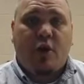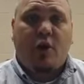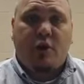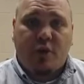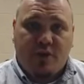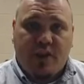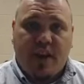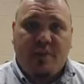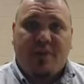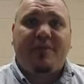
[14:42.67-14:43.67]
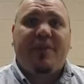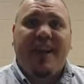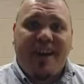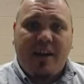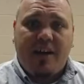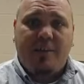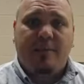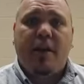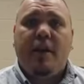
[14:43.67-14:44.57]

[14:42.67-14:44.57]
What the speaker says: all those slaves, if they come